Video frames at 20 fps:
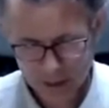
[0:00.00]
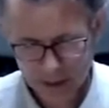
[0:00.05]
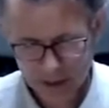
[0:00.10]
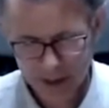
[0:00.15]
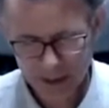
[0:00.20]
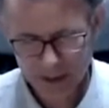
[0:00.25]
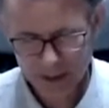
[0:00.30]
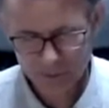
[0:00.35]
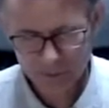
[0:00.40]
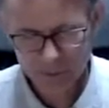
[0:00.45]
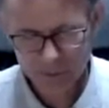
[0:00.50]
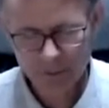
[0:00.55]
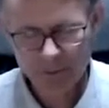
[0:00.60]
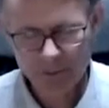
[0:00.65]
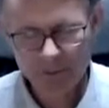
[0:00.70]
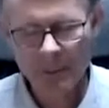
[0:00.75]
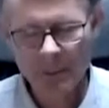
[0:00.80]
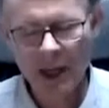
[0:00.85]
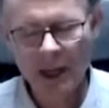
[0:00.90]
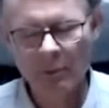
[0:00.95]
kind of
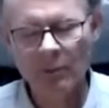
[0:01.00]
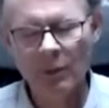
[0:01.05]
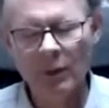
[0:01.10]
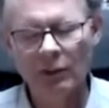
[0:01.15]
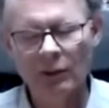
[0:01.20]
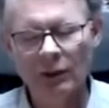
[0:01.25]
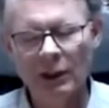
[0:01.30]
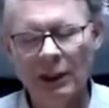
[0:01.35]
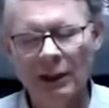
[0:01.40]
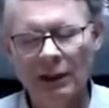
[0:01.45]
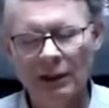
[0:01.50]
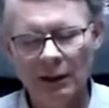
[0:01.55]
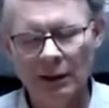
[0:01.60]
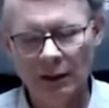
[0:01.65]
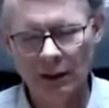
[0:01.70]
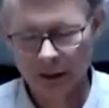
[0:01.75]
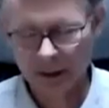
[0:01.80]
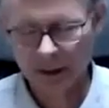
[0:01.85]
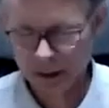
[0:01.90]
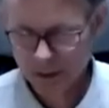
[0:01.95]

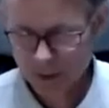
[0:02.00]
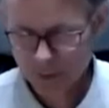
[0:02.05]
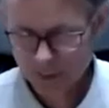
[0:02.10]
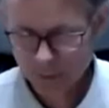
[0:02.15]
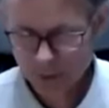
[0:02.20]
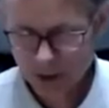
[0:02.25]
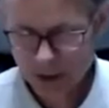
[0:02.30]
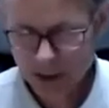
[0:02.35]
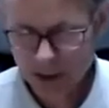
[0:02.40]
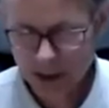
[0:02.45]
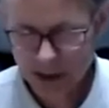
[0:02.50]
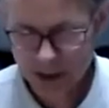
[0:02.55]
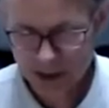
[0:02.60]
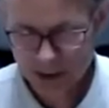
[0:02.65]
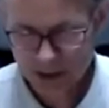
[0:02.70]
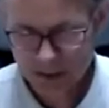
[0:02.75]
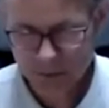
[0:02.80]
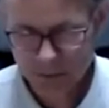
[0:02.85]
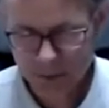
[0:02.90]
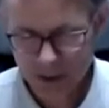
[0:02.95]
remembering this big
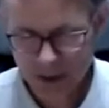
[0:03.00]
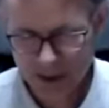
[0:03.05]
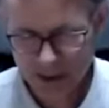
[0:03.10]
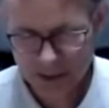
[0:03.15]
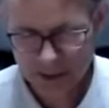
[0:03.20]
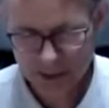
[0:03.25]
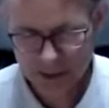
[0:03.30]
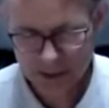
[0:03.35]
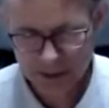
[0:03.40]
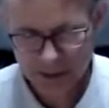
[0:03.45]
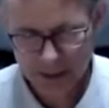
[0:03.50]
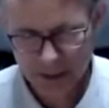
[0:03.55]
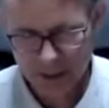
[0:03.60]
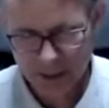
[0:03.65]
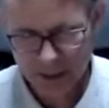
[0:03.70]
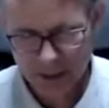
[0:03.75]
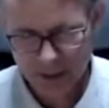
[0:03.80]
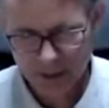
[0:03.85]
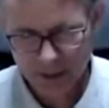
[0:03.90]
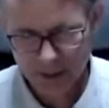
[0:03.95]
heart space
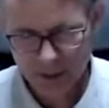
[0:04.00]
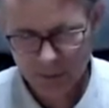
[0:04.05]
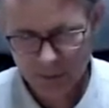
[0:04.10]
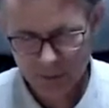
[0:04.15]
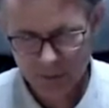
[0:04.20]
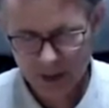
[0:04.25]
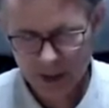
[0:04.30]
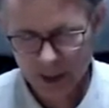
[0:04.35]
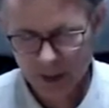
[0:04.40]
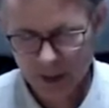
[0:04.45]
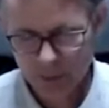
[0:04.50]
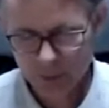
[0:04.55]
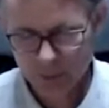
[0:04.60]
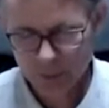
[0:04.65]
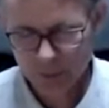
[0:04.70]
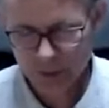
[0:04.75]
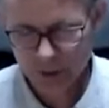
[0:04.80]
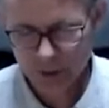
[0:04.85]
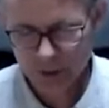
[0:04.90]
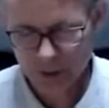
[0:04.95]
of the
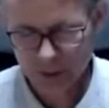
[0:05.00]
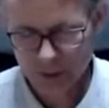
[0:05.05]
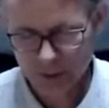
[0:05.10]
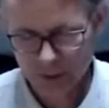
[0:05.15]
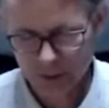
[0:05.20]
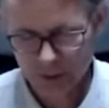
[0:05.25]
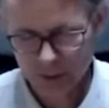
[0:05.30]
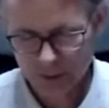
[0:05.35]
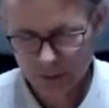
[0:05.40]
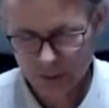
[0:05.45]
embryo.